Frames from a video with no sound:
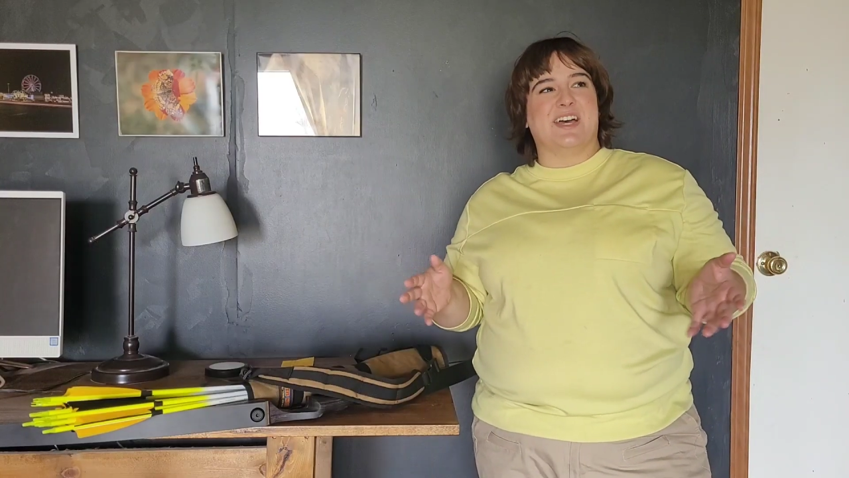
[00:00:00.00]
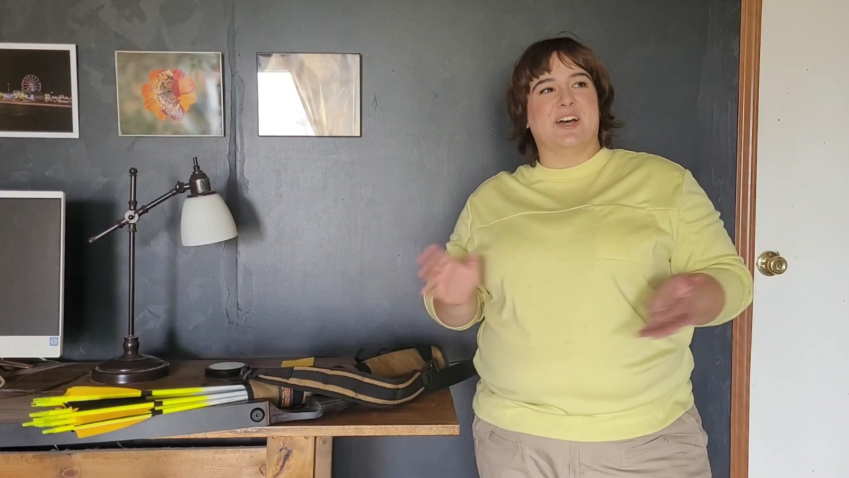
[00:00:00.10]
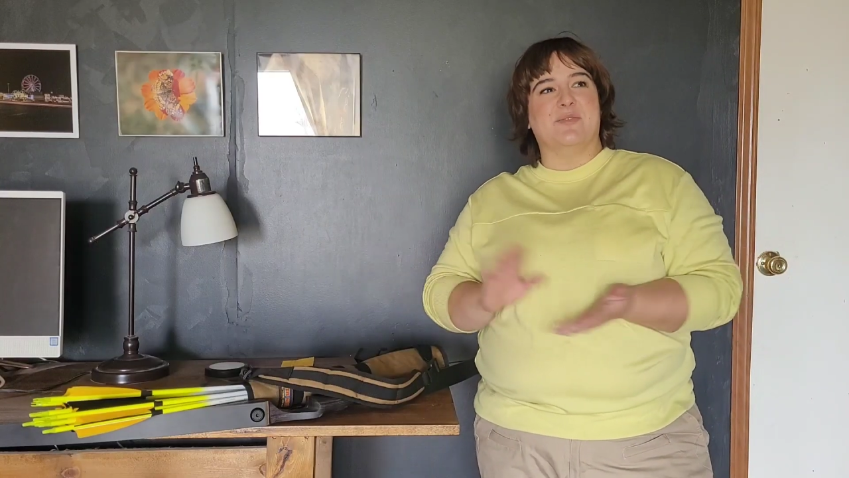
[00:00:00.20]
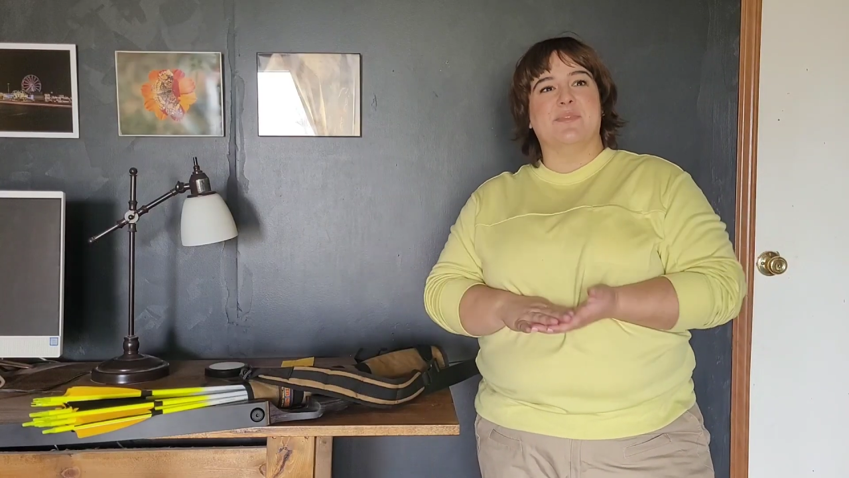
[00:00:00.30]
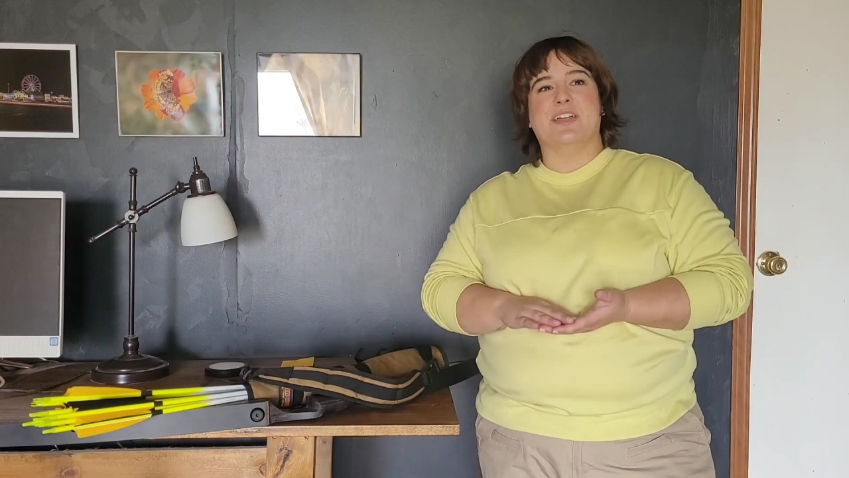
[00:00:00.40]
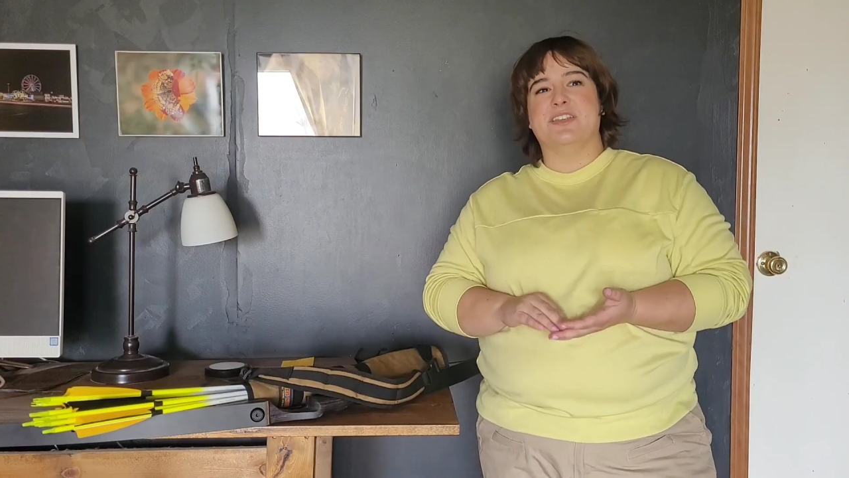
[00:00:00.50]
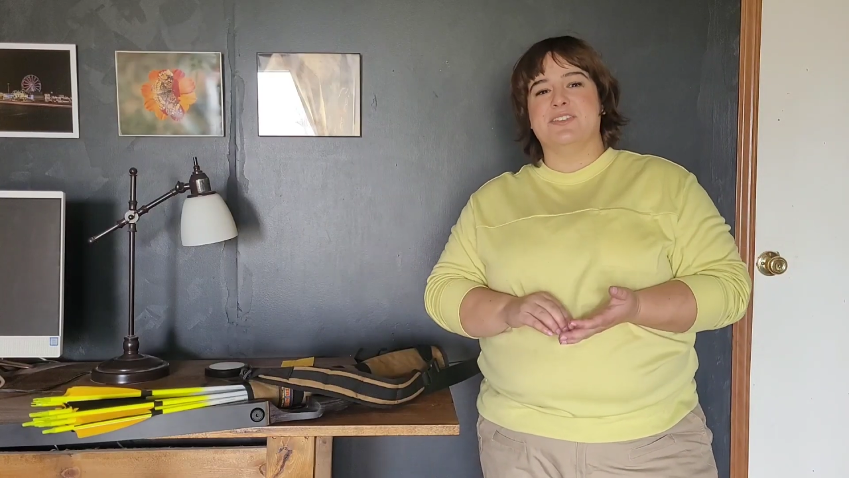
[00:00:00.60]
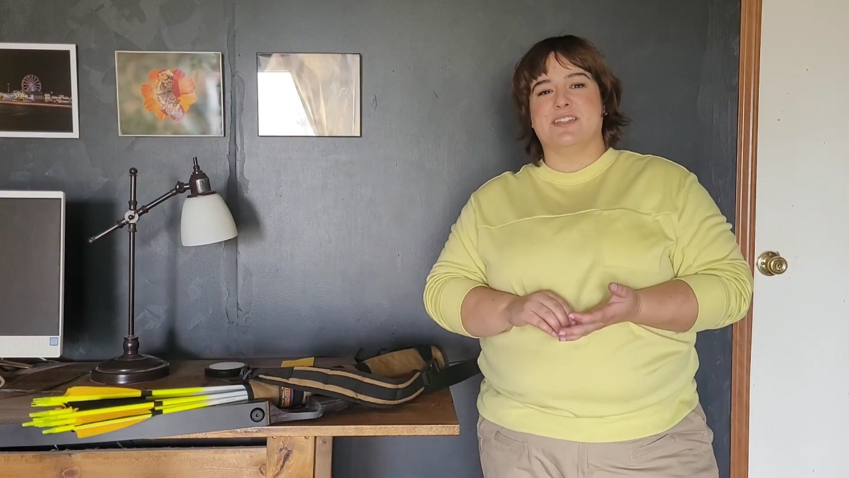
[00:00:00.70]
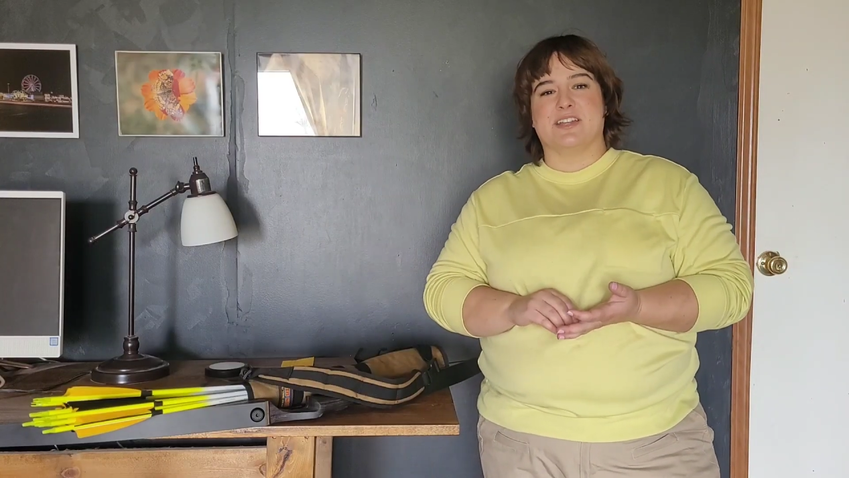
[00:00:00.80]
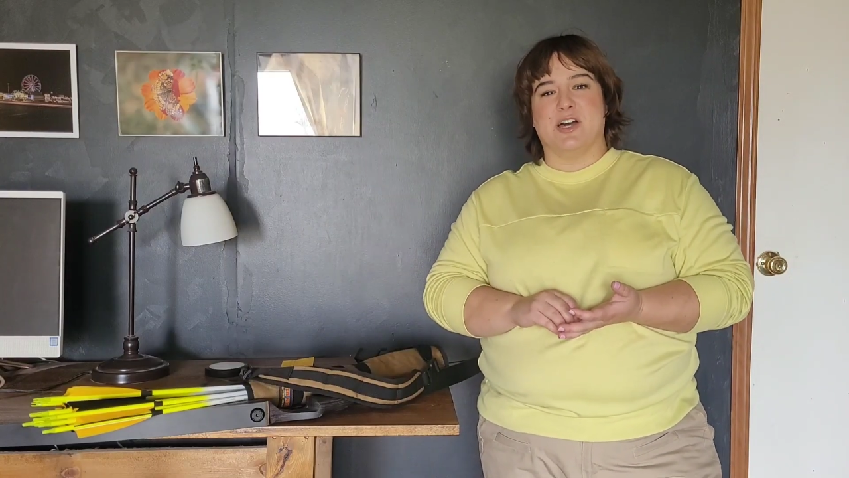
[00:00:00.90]
Um,
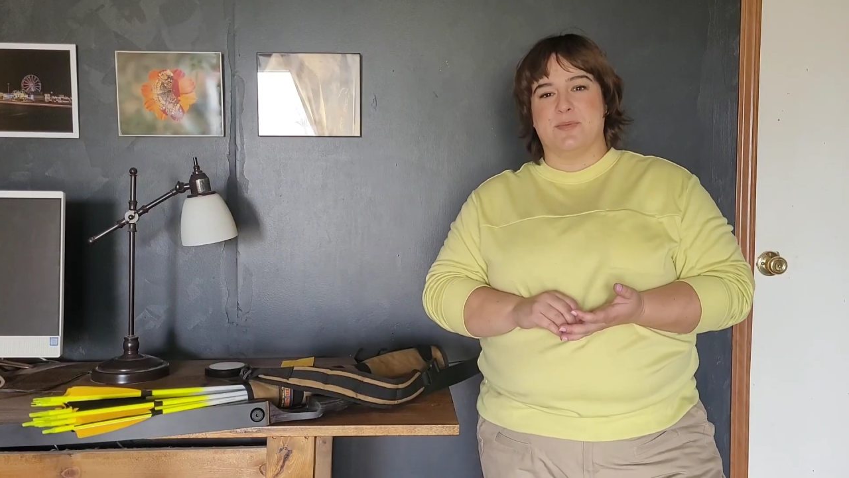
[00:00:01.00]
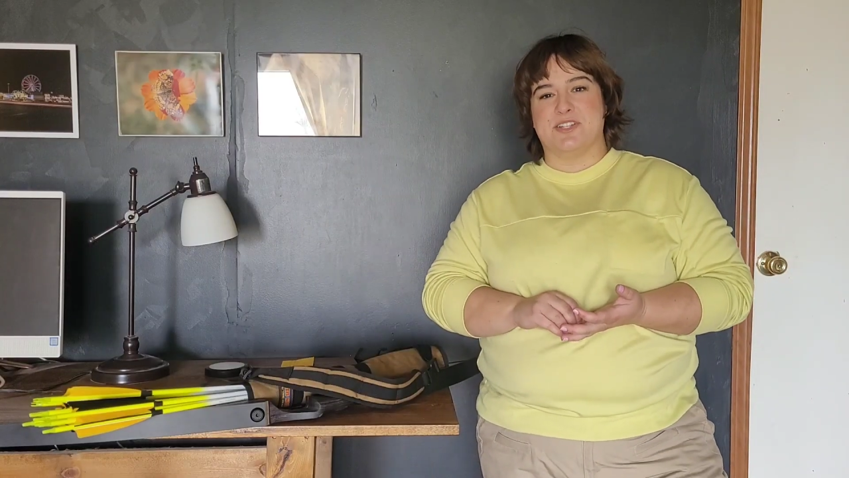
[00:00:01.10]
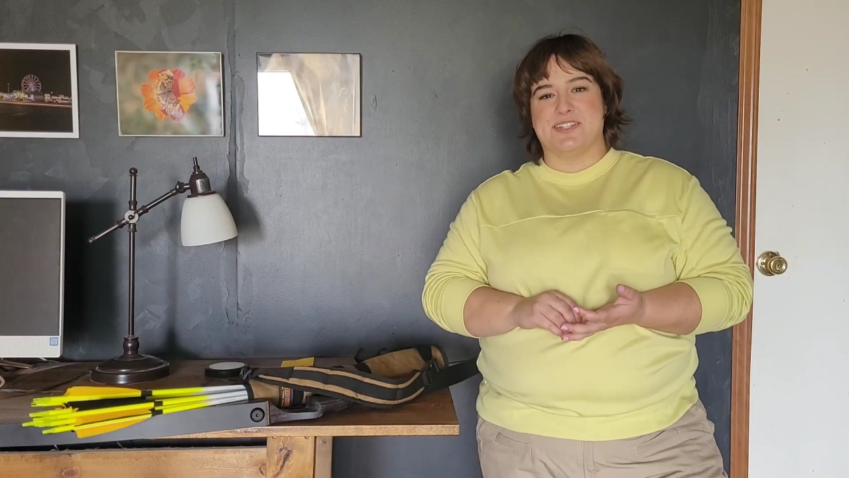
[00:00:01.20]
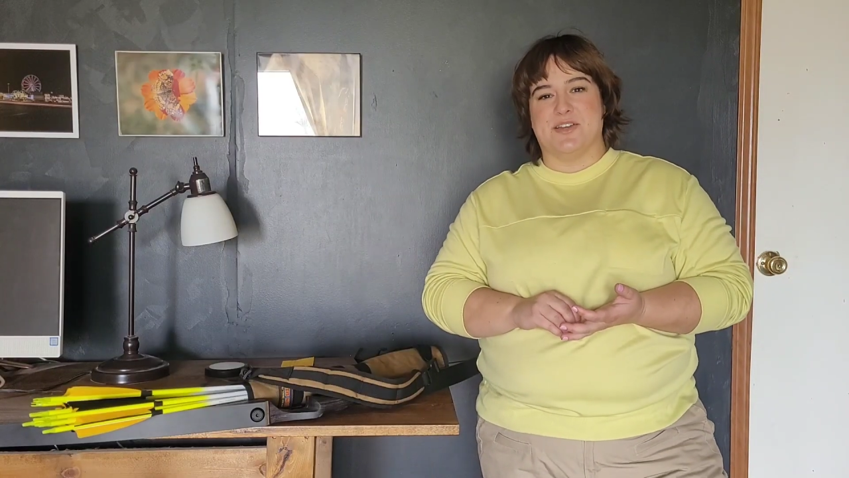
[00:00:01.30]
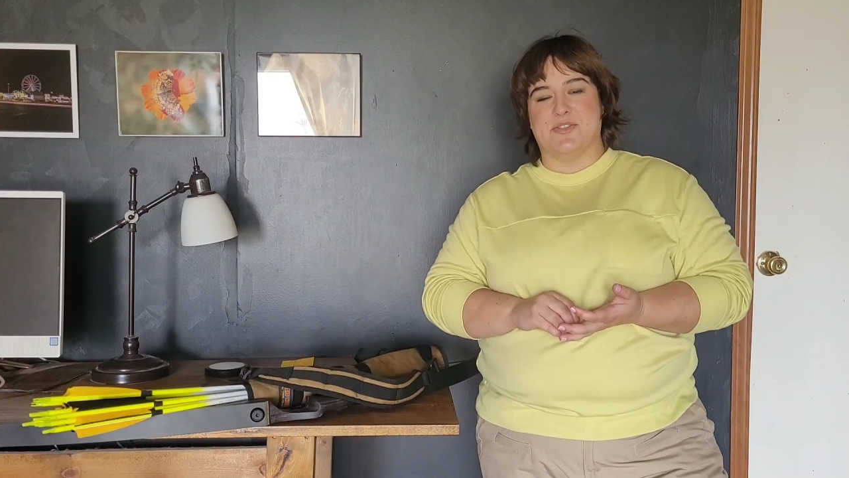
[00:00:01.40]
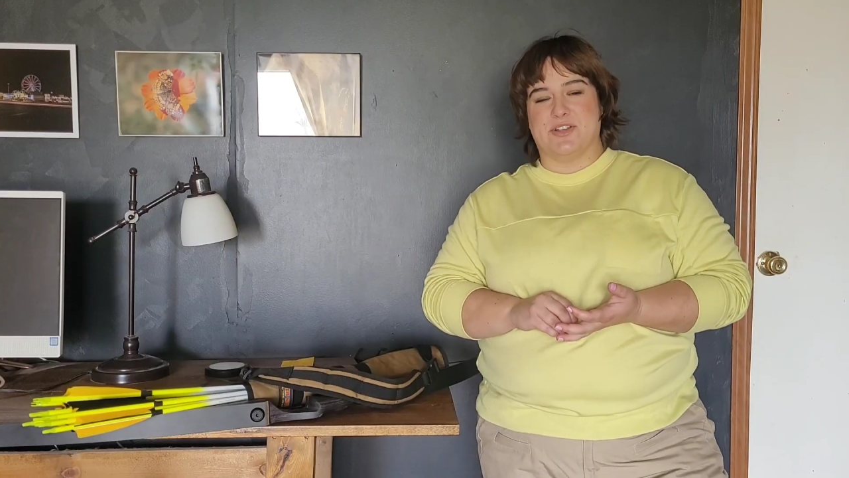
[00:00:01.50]
there's a lot of options out there,